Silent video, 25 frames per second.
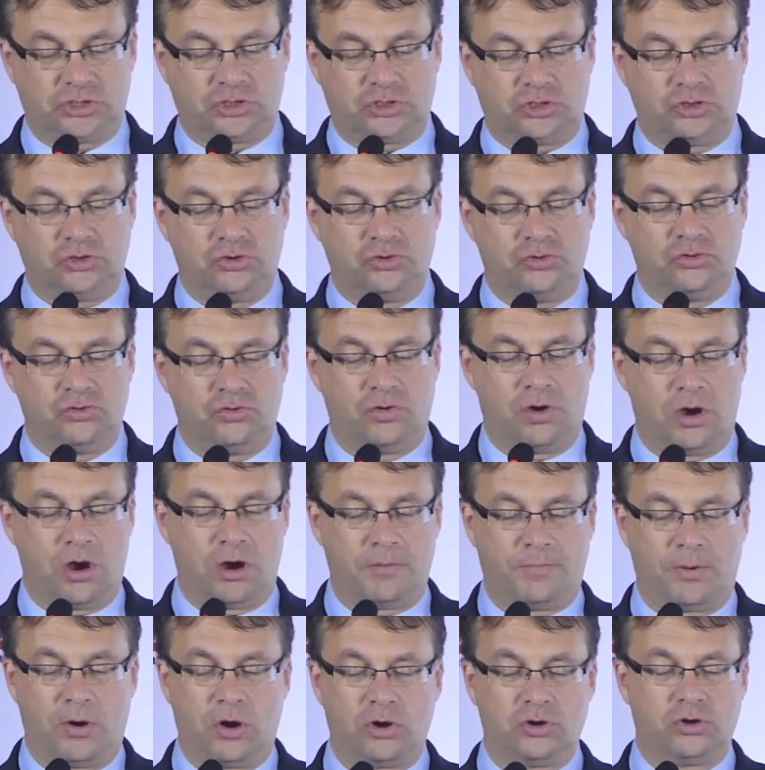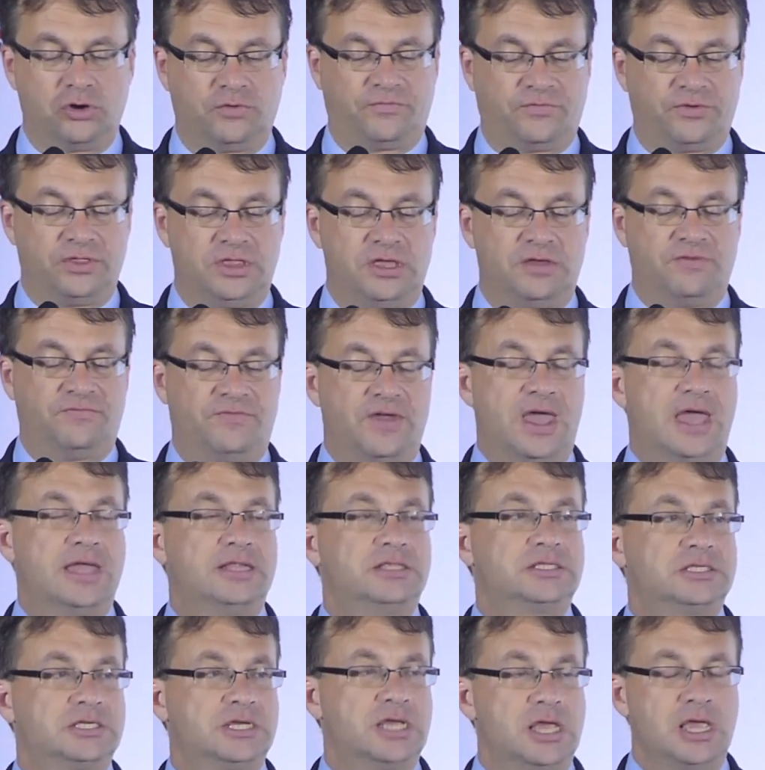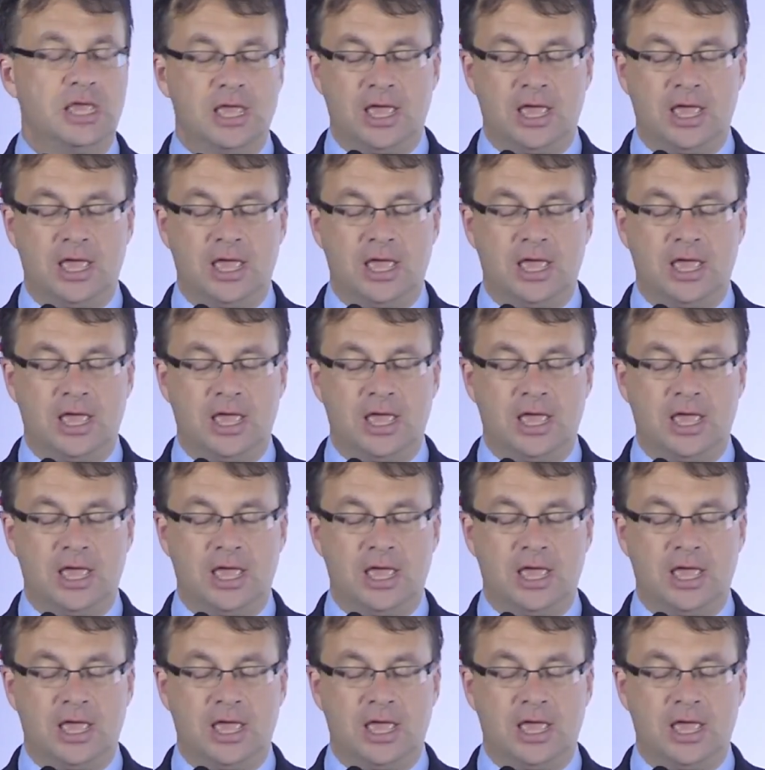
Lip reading: to our partner for the event,